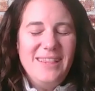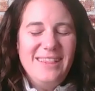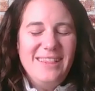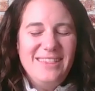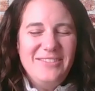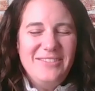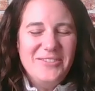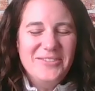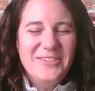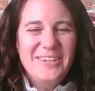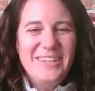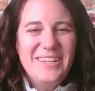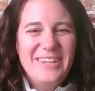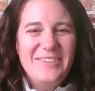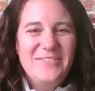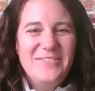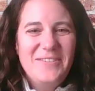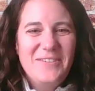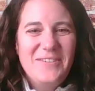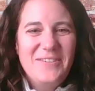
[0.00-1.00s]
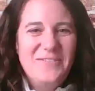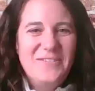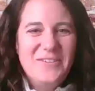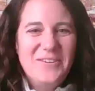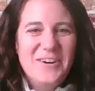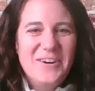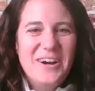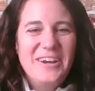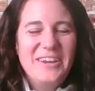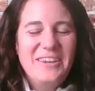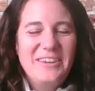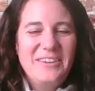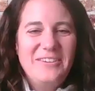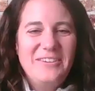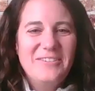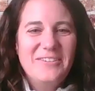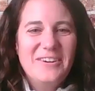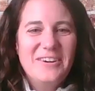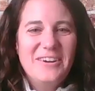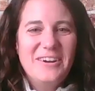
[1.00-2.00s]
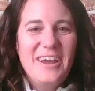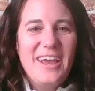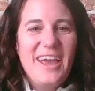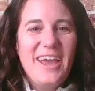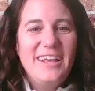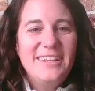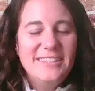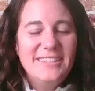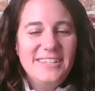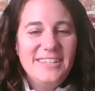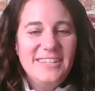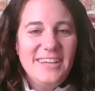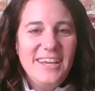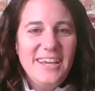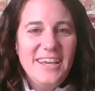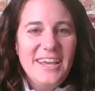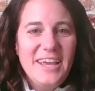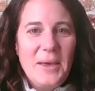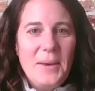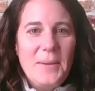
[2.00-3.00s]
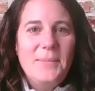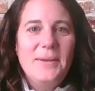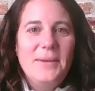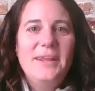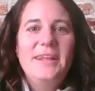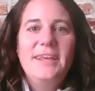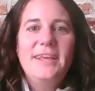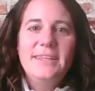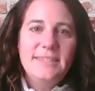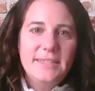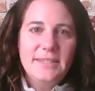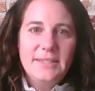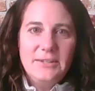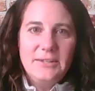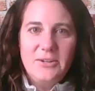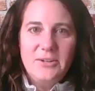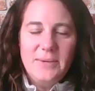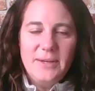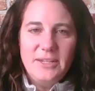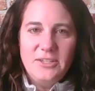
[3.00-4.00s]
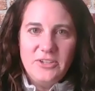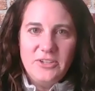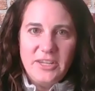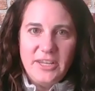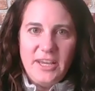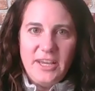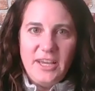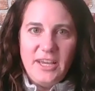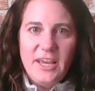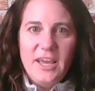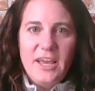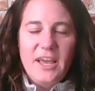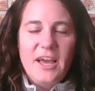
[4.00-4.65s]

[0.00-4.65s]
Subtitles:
lucrative for your entity, but it is a little bit tricky.